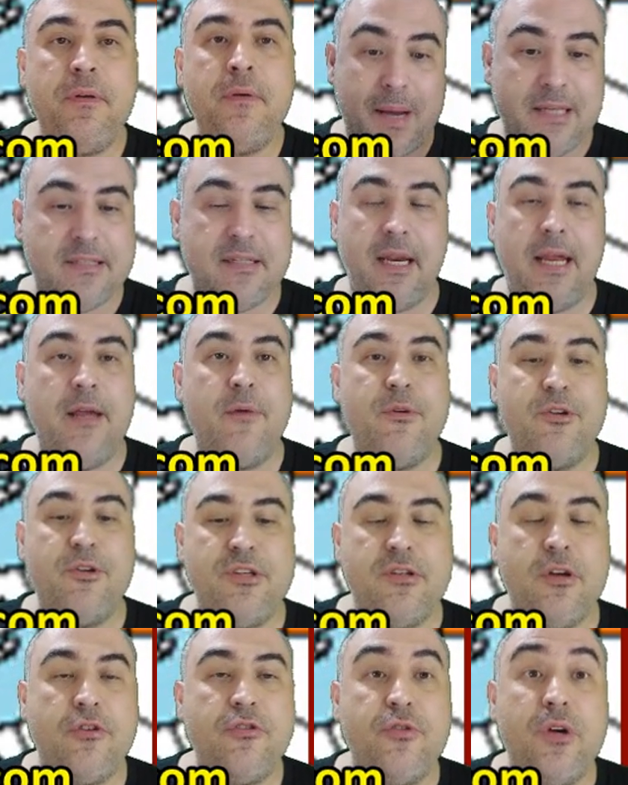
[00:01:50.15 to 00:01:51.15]
Basque language
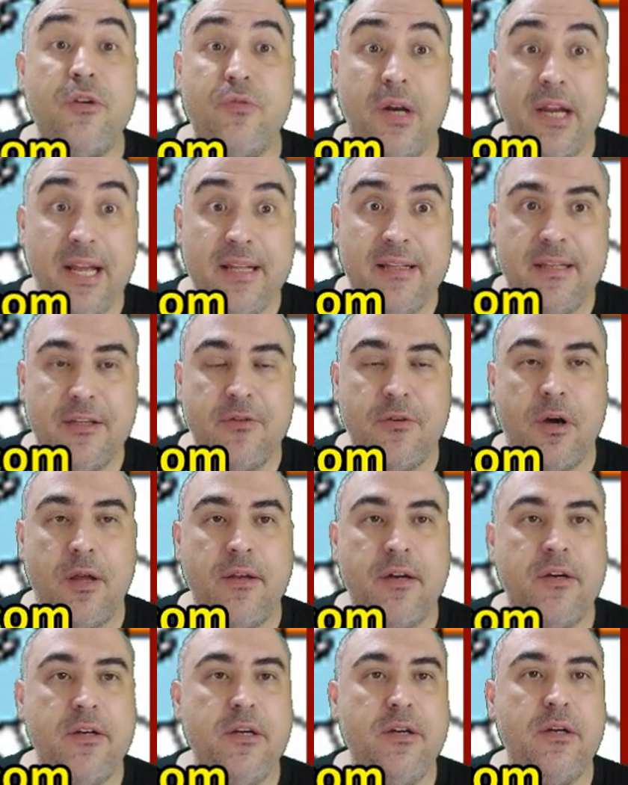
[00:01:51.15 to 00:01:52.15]
is also unrelated to
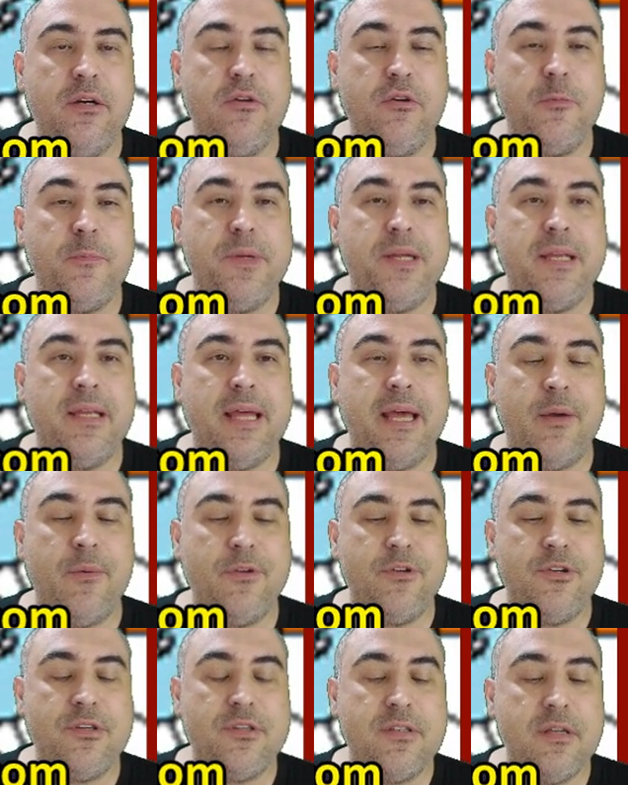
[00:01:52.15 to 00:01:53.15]
other European
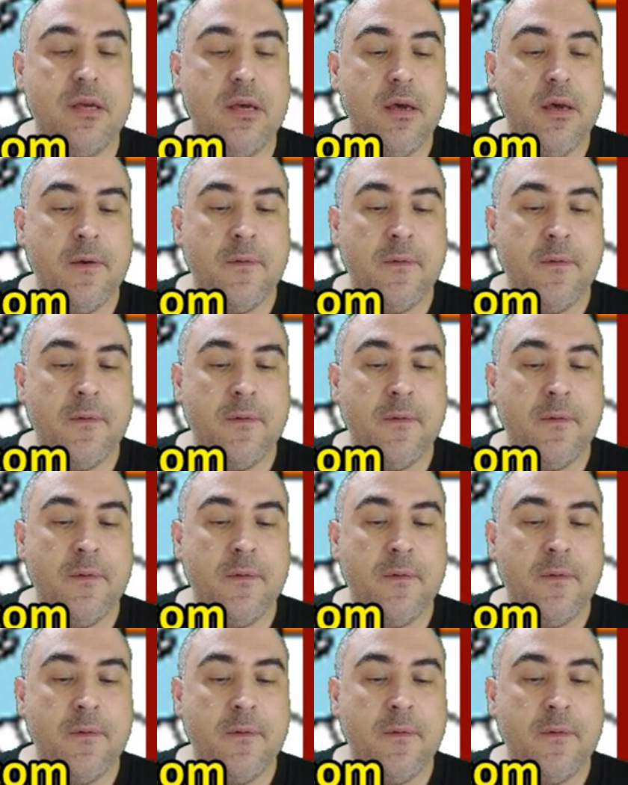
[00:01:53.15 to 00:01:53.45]
languages.